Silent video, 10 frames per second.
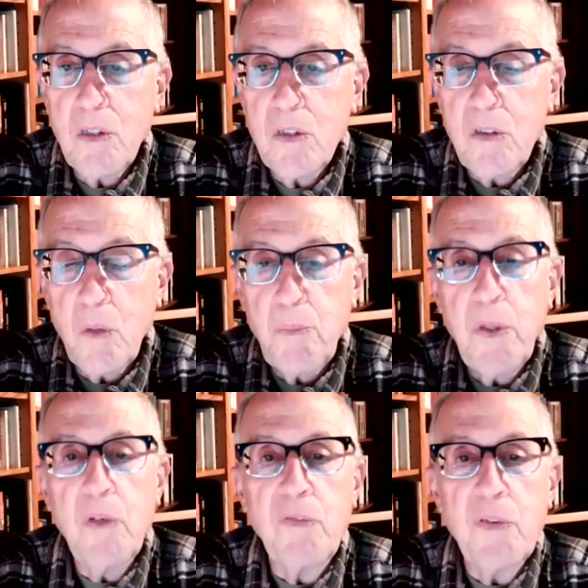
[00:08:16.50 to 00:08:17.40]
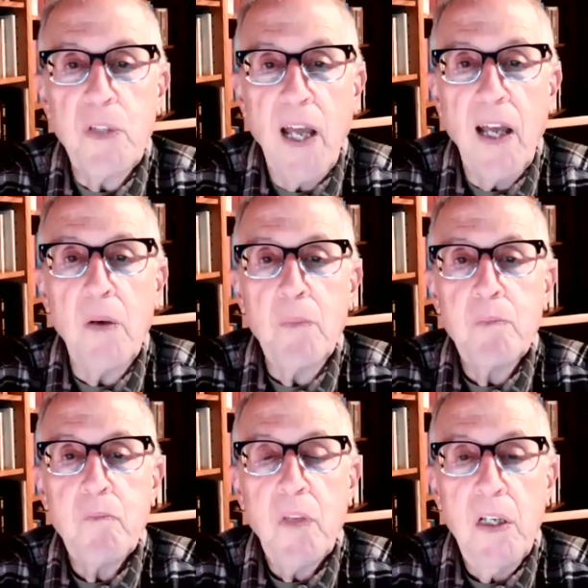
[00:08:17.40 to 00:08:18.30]
so pitiful now
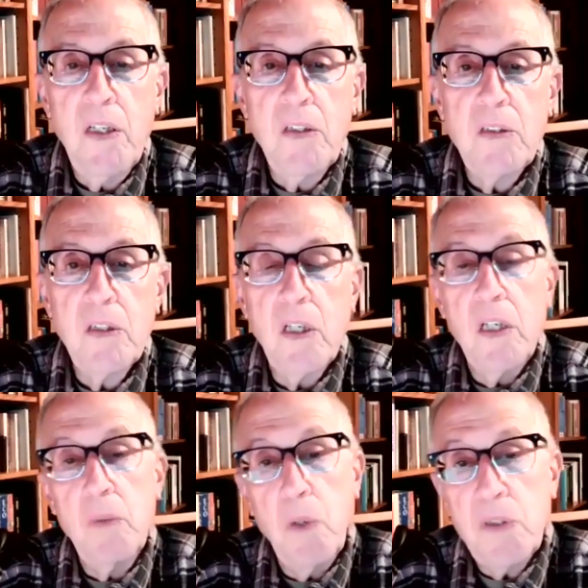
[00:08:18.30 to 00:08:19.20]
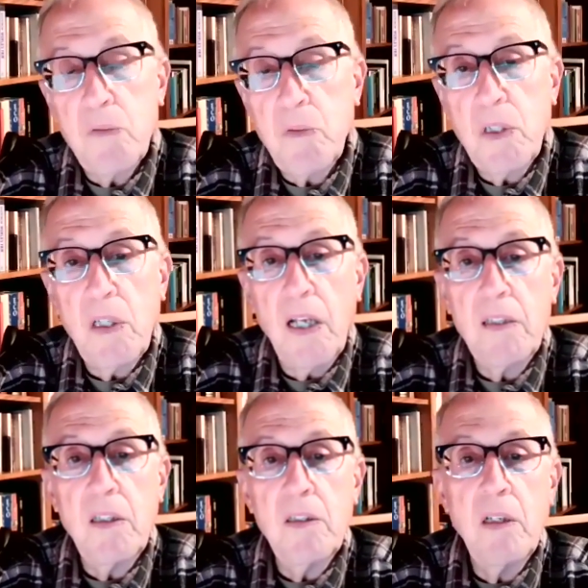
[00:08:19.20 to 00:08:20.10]
is he wasn't
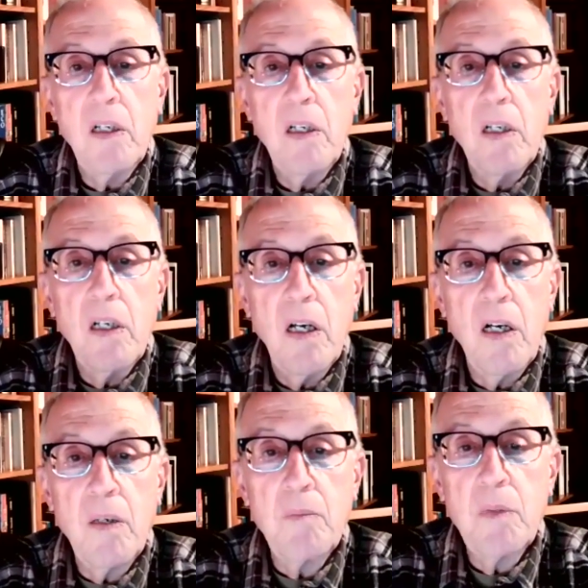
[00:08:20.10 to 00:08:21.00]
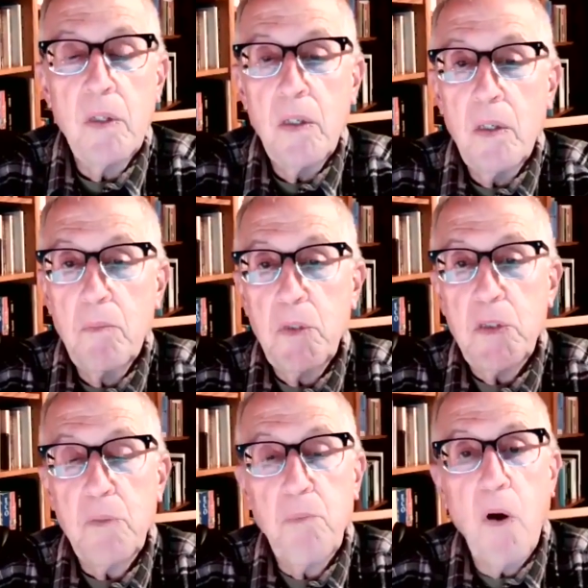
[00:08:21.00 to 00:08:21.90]
reelected.
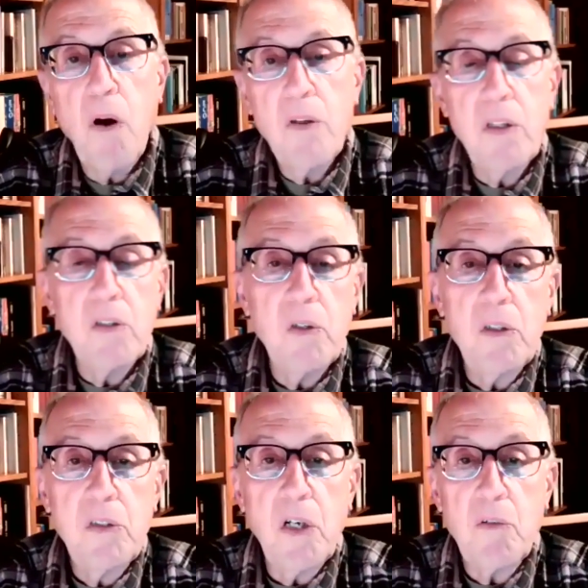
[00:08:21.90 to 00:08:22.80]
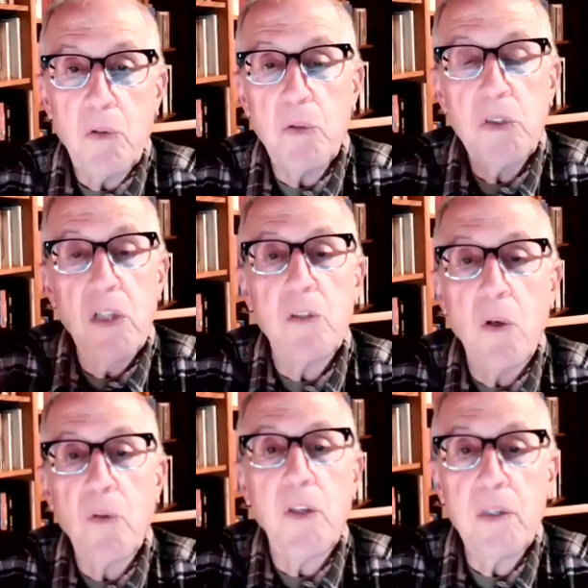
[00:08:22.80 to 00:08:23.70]
Mr. Barr, the Attorney General, who set the
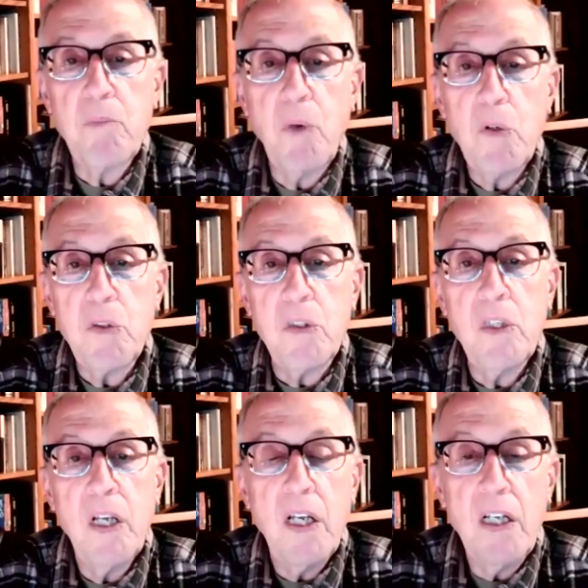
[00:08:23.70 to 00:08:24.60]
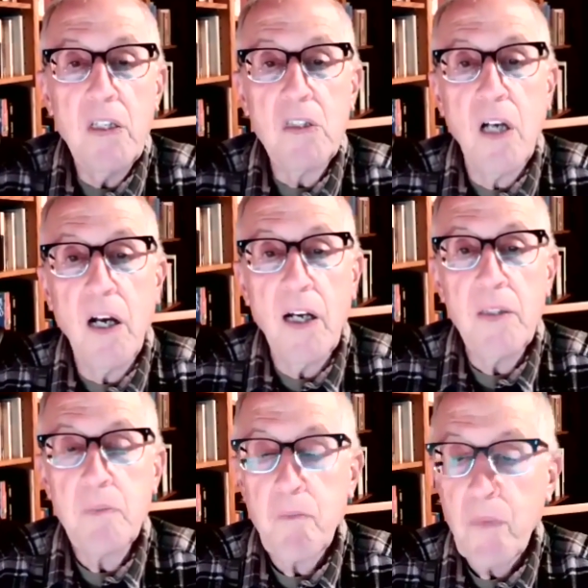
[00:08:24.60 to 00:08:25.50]
whole thing in motion, he's
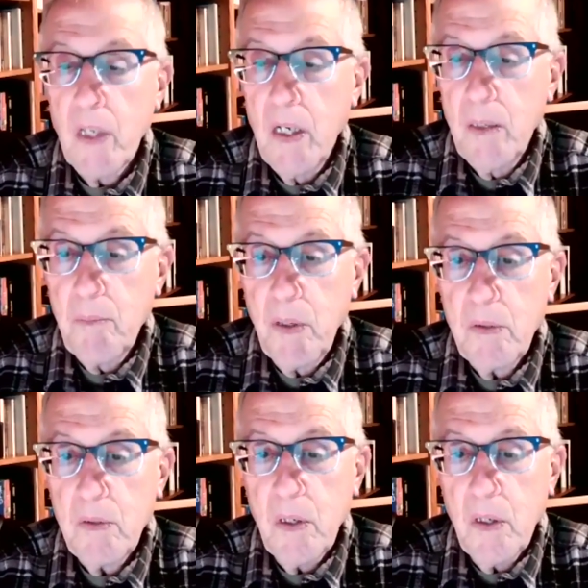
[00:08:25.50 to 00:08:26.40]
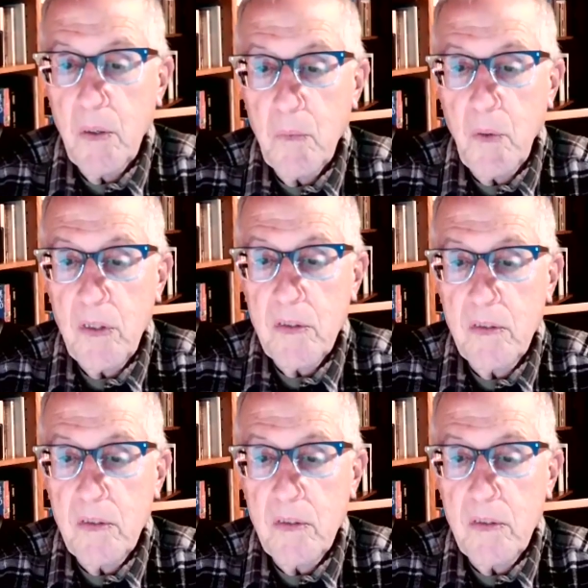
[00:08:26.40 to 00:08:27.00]
gone. But what